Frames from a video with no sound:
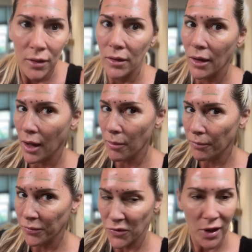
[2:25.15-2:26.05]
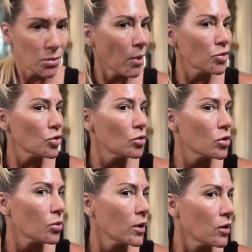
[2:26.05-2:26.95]
Okay, so that's about 2 to
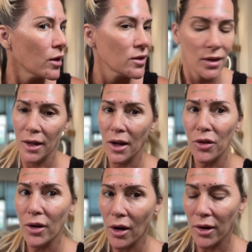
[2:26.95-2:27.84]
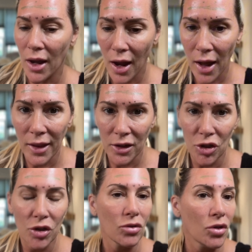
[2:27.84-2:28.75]
3 units. Another area I like to
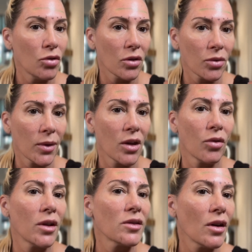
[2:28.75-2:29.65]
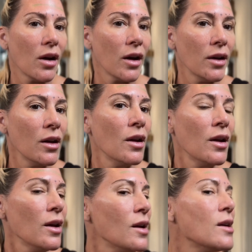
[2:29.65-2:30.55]
do 2 to 3 units on
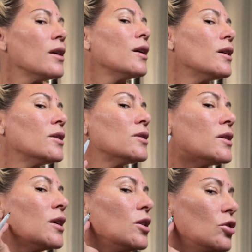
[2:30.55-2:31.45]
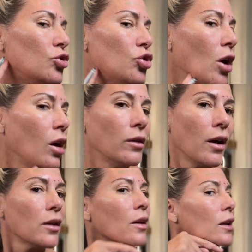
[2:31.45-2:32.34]
is the
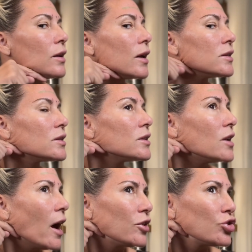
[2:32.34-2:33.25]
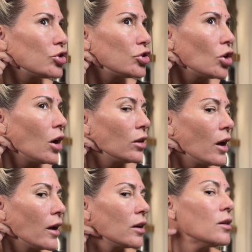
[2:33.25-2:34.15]
jawline, that nice snatched
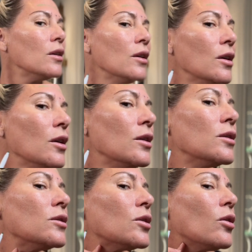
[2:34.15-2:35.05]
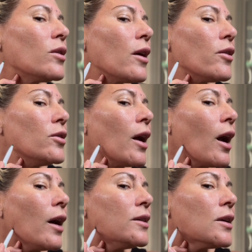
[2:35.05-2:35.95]
jawline. So the other day
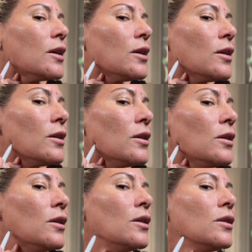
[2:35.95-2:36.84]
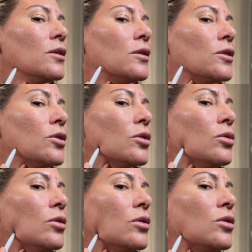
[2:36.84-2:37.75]
I did
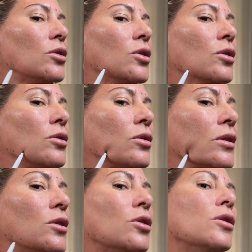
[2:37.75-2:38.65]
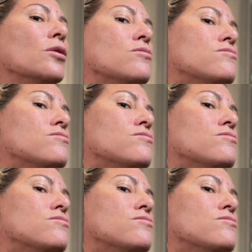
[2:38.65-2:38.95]
2, 2, and 2,